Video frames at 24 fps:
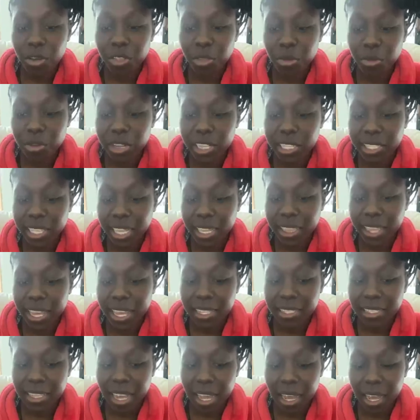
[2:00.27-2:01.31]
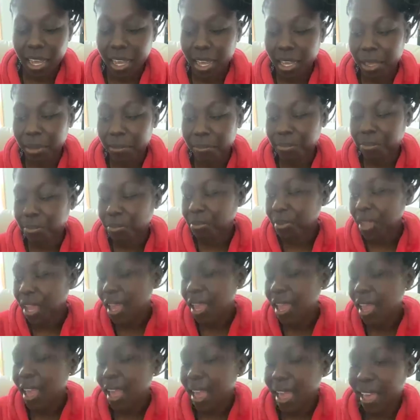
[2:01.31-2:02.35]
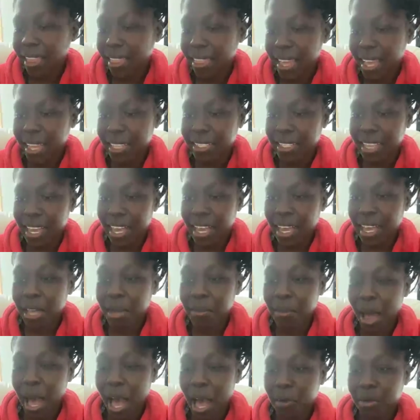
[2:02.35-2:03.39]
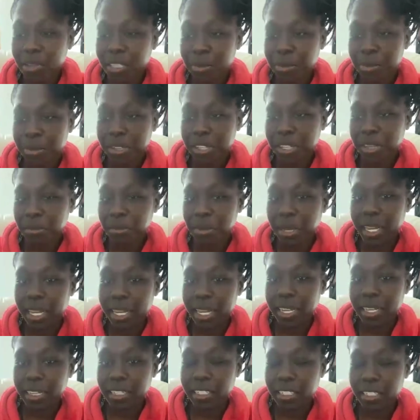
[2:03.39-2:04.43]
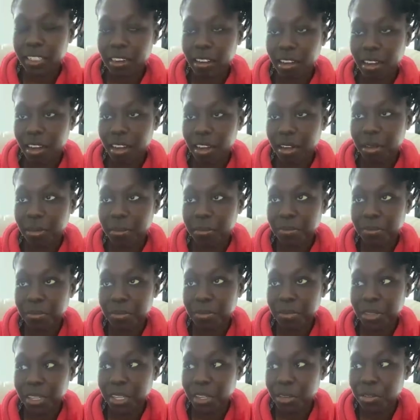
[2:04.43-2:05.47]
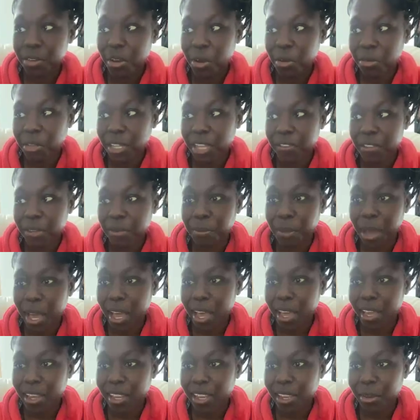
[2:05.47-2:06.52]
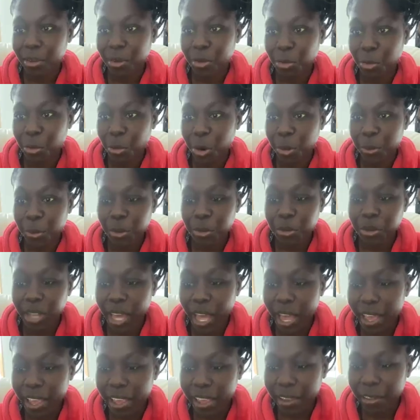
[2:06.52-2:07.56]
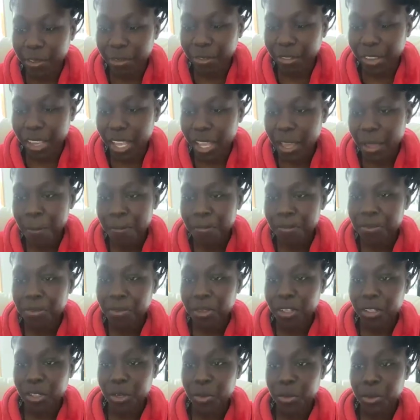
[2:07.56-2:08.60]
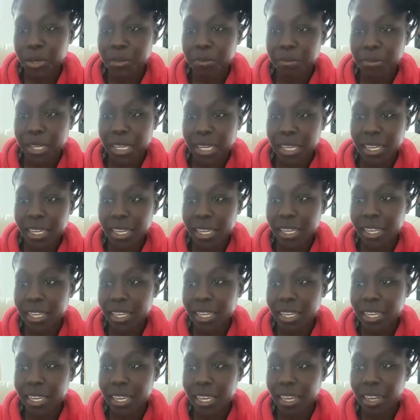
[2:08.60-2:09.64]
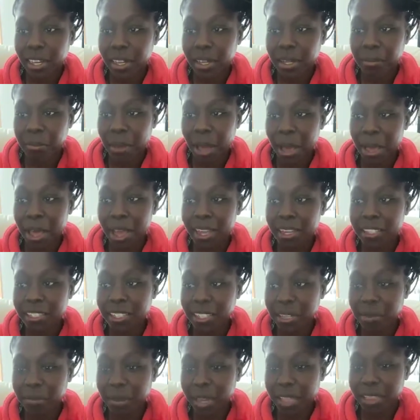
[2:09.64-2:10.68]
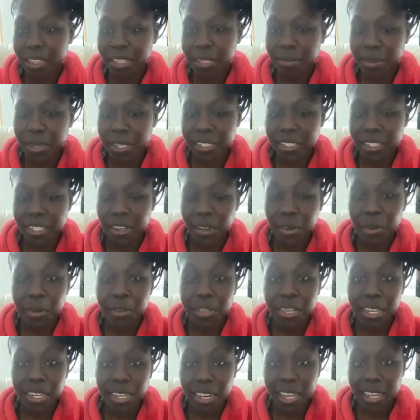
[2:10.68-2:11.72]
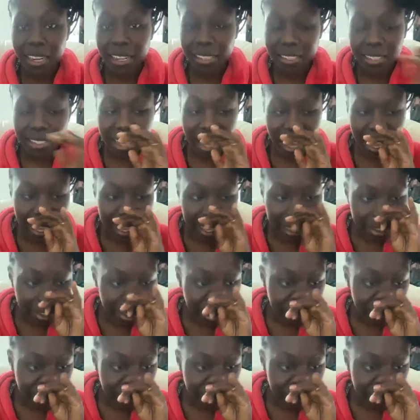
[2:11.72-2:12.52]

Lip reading: through this at that time. At that time, I was pretty much, living my normal life, doing me. I actually met this person on the dating site,